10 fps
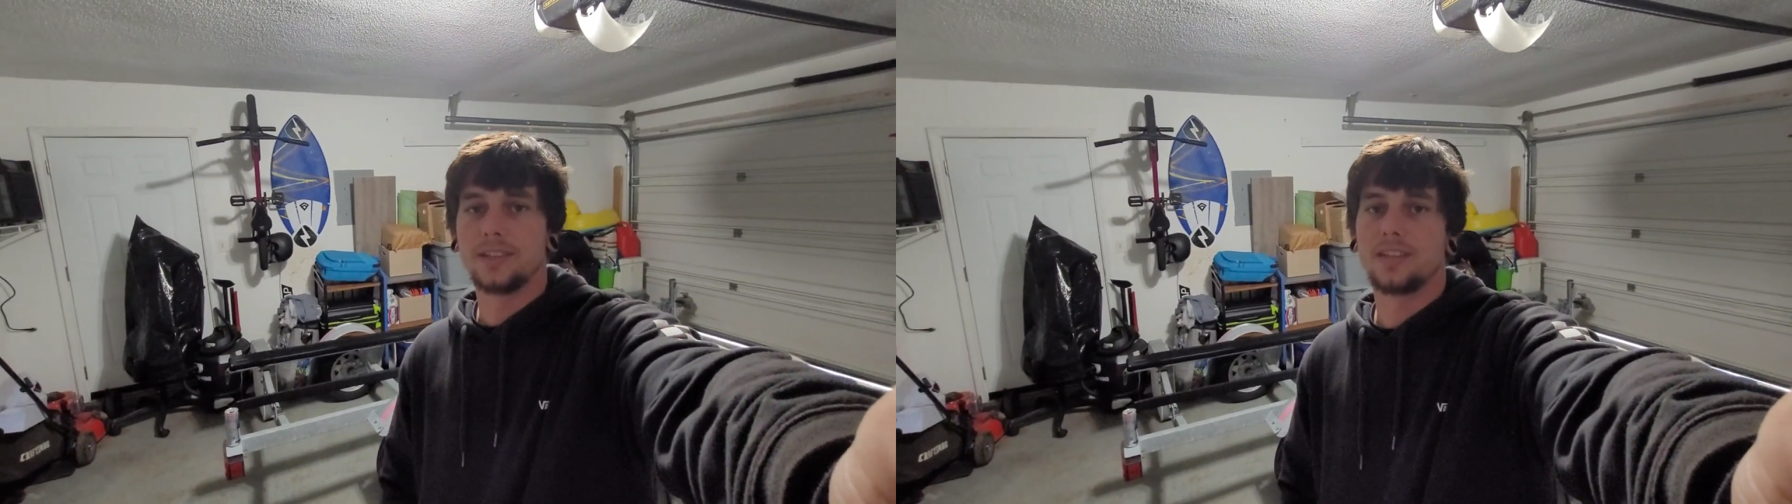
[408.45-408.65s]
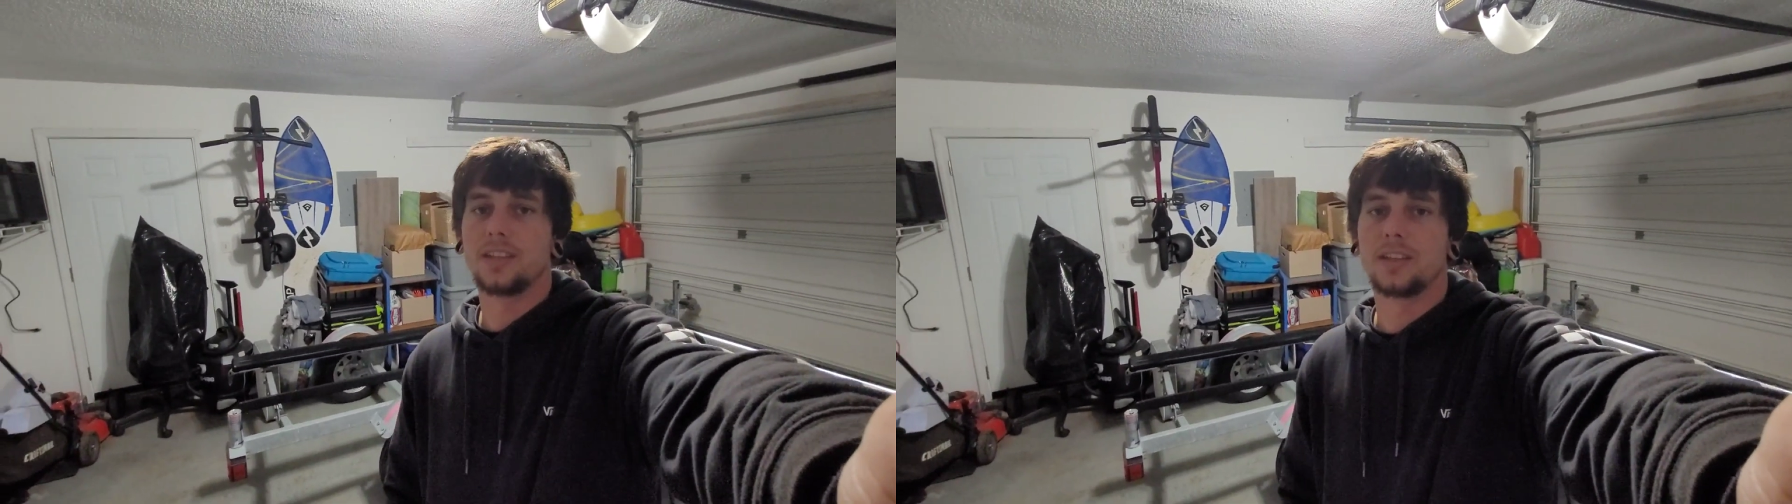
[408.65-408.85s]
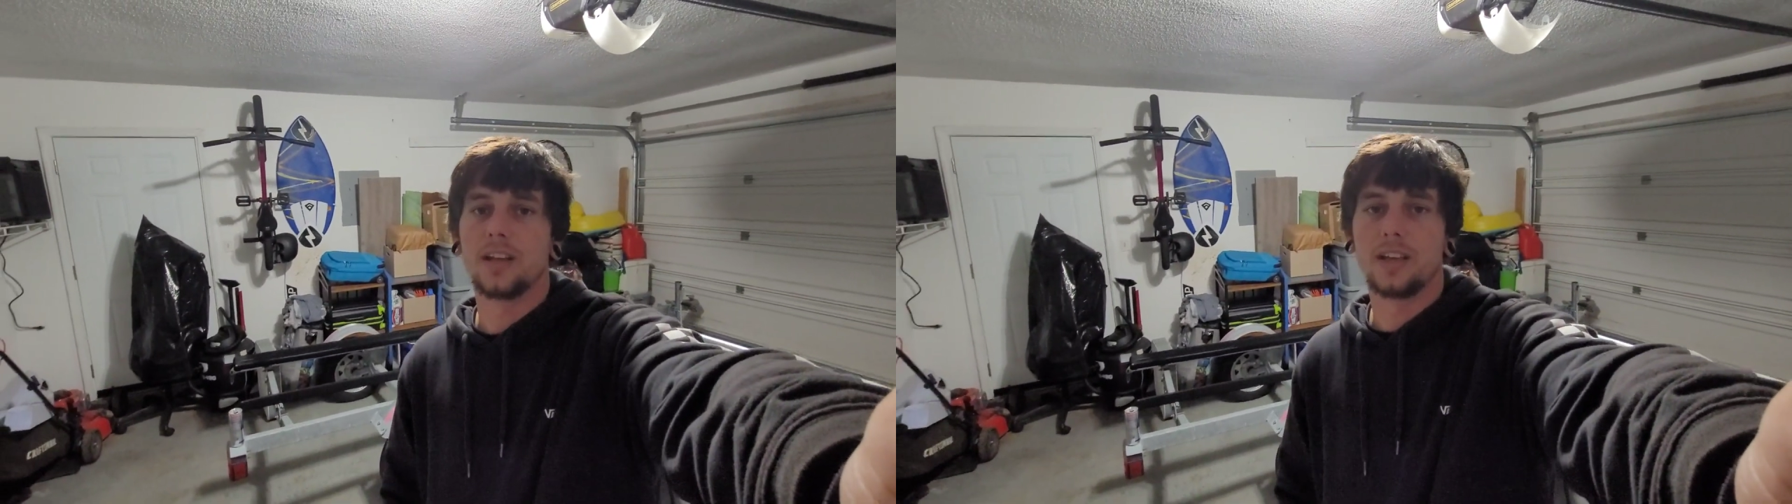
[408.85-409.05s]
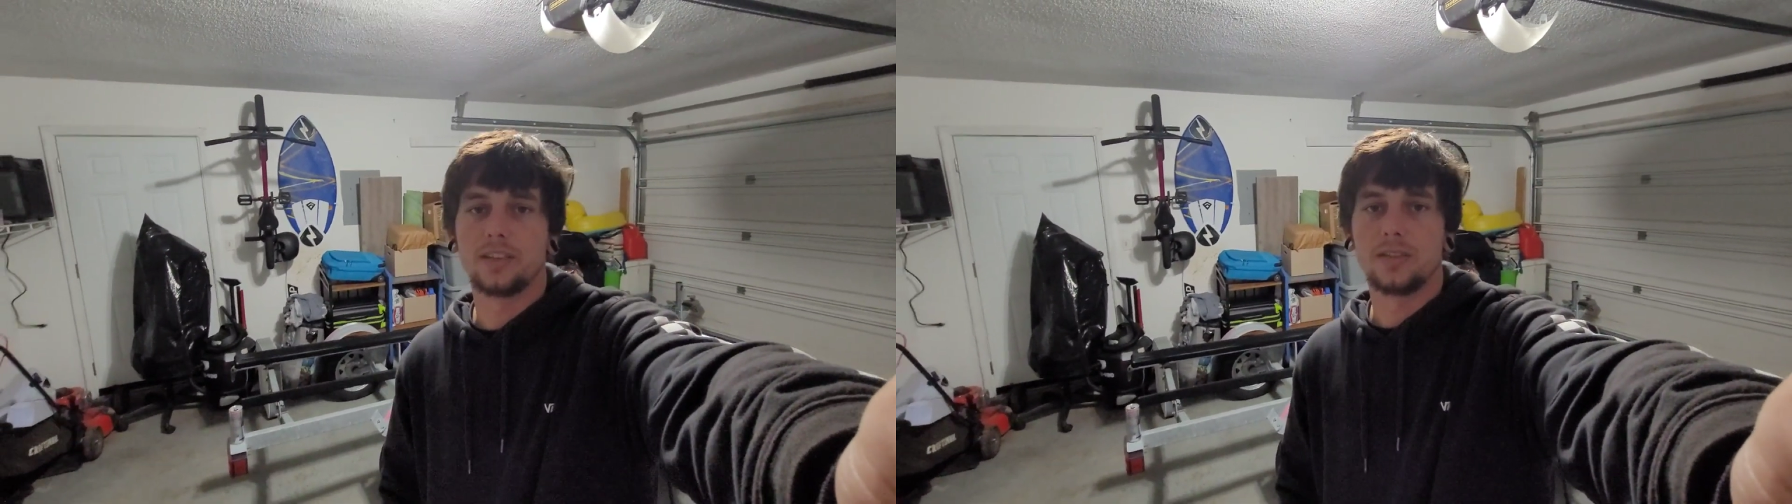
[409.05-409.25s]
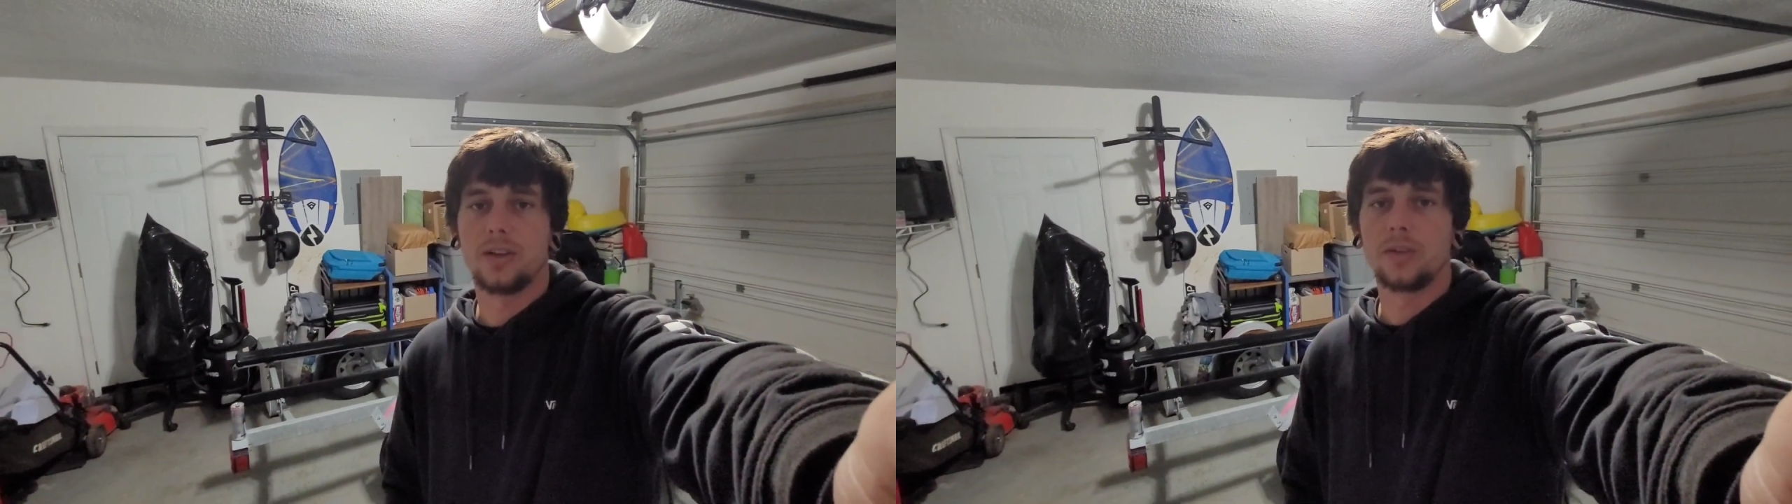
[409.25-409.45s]
take you guys
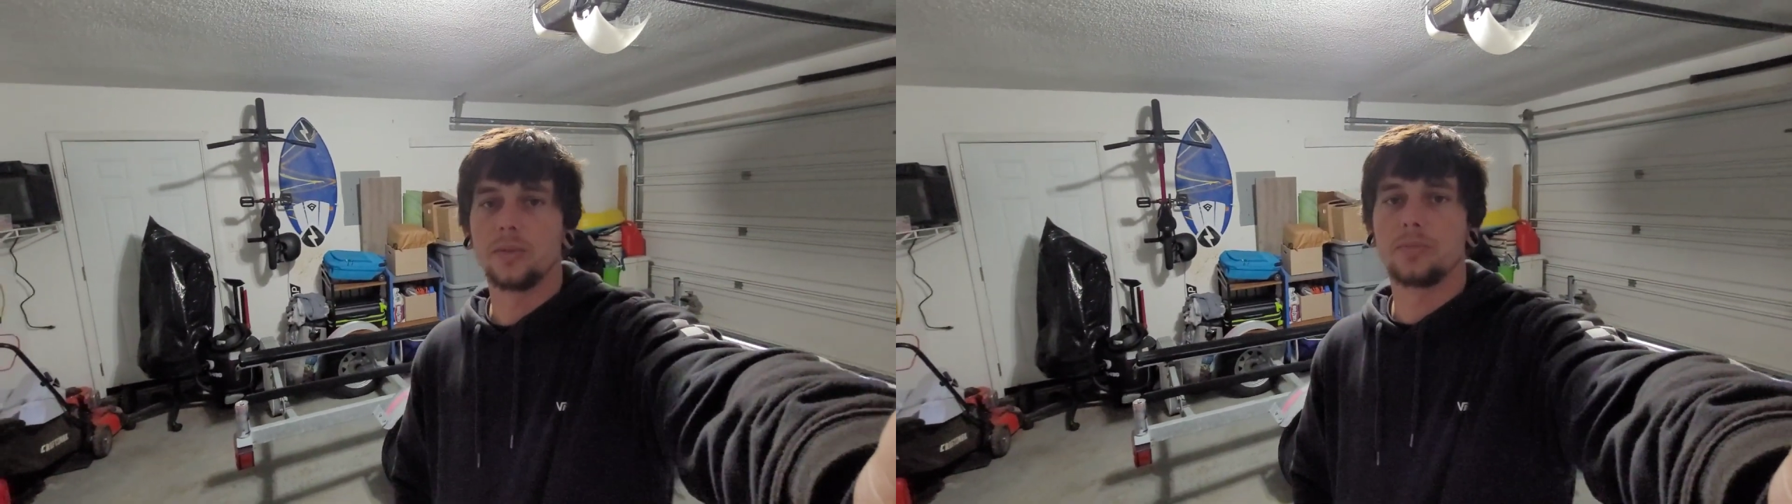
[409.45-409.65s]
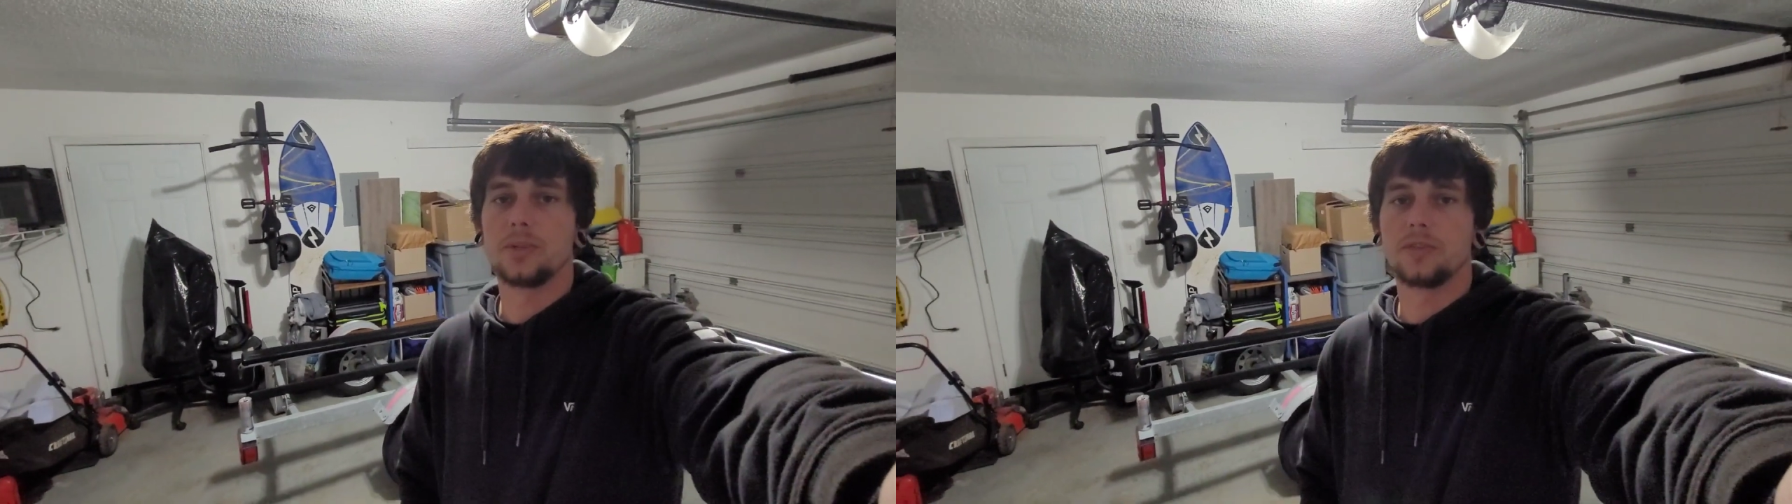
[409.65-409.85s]
along with me